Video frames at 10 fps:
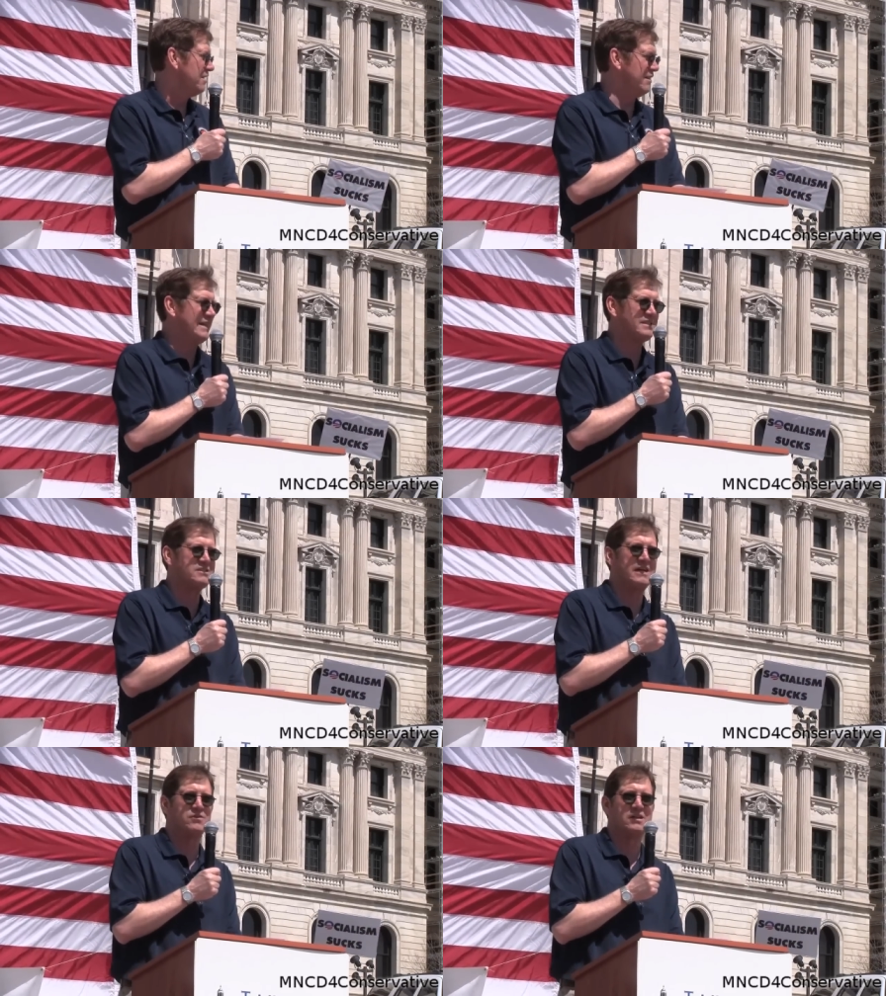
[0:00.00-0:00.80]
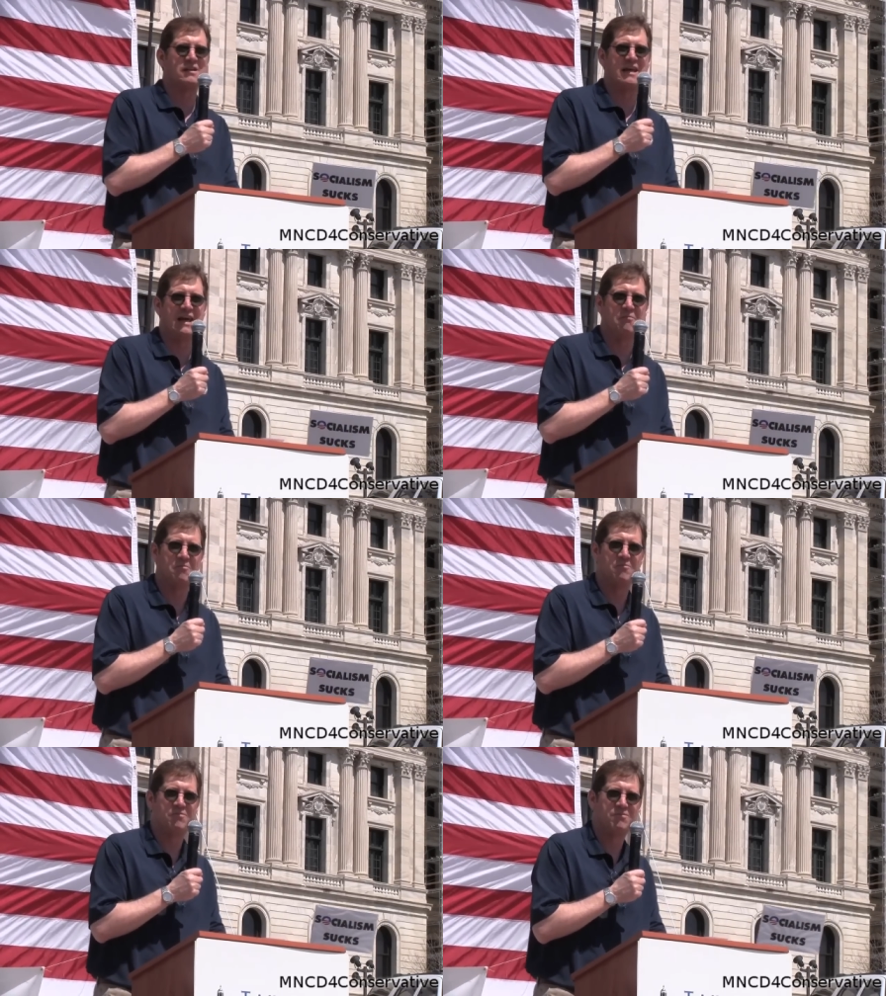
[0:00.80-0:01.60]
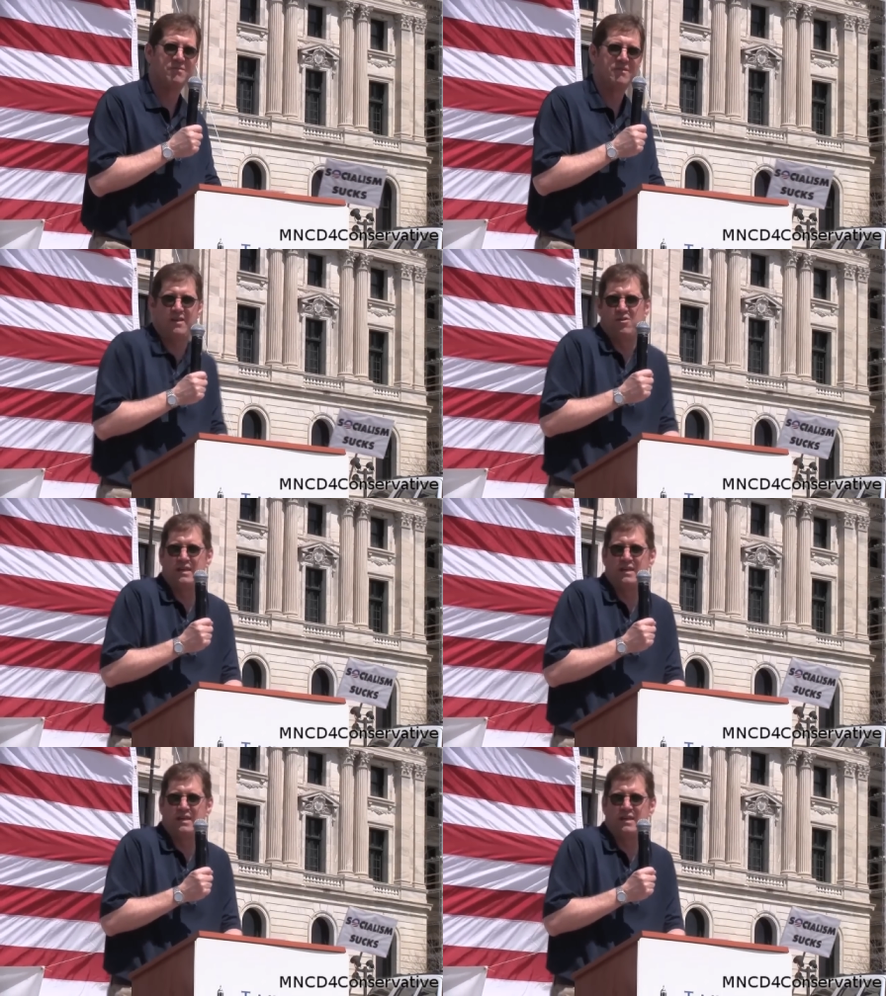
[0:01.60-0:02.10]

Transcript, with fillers: Well, that's a clever little game. It